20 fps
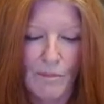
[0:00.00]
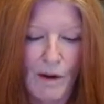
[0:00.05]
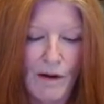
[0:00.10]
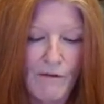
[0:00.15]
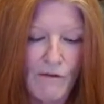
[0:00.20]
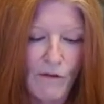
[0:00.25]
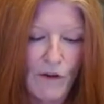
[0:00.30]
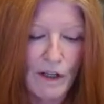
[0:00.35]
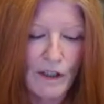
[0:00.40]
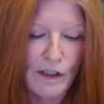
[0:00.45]
by
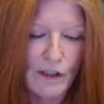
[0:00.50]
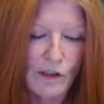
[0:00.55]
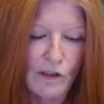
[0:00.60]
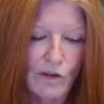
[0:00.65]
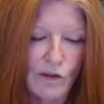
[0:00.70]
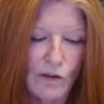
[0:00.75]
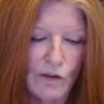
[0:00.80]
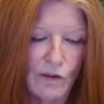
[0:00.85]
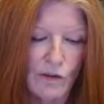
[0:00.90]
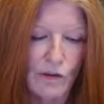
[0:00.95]
finding
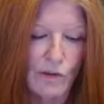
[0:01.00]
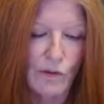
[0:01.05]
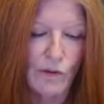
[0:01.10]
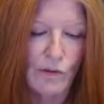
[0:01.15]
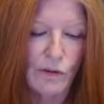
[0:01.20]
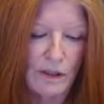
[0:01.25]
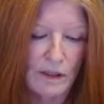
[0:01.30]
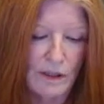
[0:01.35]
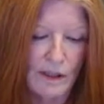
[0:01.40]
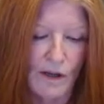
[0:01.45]
your
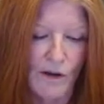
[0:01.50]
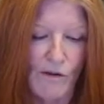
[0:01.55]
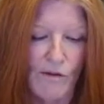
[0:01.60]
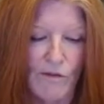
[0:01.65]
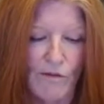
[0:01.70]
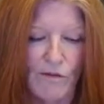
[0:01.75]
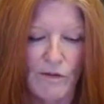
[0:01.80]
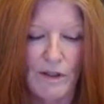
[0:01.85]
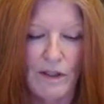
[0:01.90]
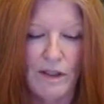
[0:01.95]
true
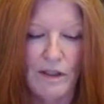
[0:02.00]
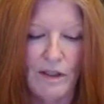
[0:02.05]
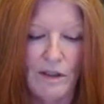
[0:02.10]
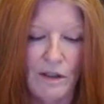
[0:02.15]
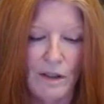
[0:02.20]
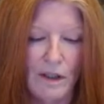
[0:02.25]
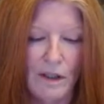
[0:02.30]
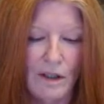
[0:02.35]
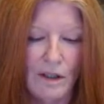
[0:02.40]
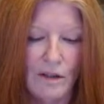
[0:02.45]
self
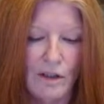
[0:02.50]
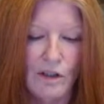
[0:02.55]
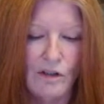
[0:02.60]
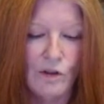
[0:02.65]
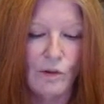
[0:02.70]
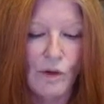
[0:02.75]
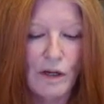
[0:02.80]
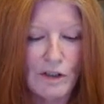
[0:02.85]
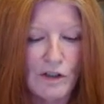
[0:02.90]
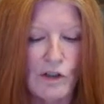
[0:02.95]
in the
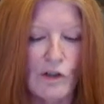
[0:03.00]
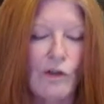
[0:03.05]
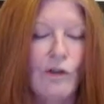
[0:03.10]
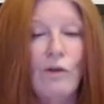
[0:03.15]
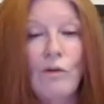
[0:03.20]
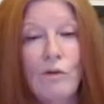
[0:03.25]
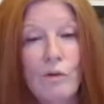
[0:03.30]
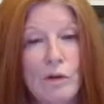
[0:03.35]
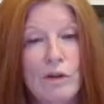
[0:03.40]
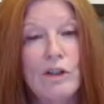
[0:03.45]

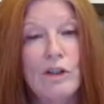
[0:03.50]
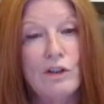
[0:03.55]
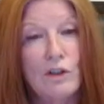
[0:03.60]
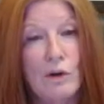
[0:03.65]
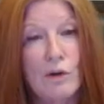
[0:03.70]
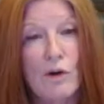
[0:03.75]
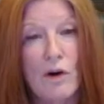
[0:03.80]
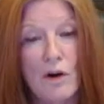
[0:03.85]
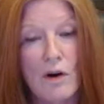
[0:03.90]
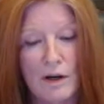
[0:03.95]
treasure within
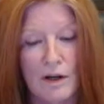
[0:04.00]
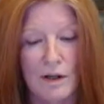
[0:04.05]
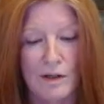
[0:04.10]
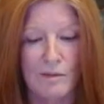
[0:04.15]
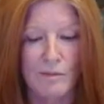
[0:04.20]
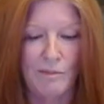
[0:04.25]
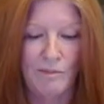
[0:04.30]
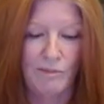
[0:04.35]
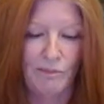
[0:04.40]
your heart.